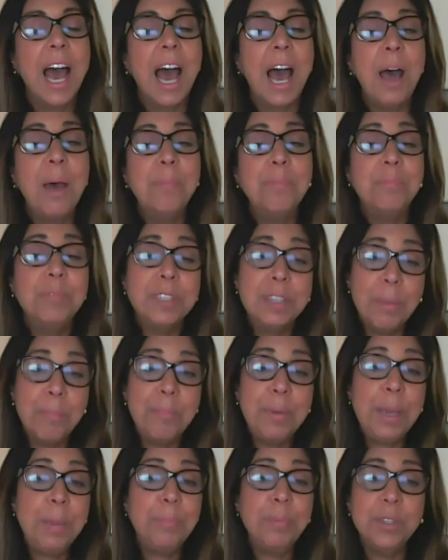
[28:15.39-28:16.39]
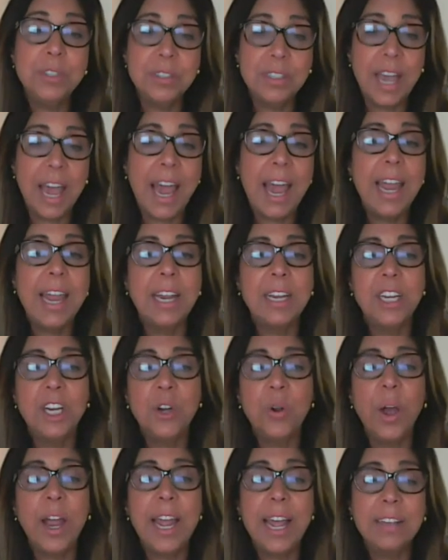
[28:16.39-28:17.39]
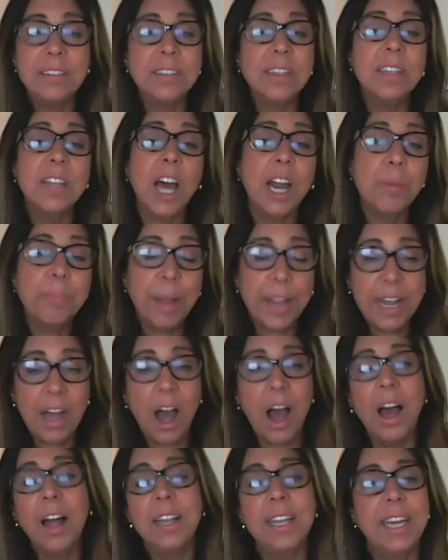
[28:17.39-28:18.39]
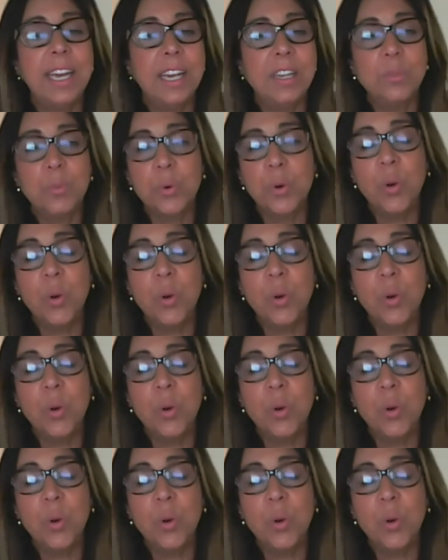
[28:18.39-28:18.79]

Um, some people say, and you know, I asked a lot of my colleagues.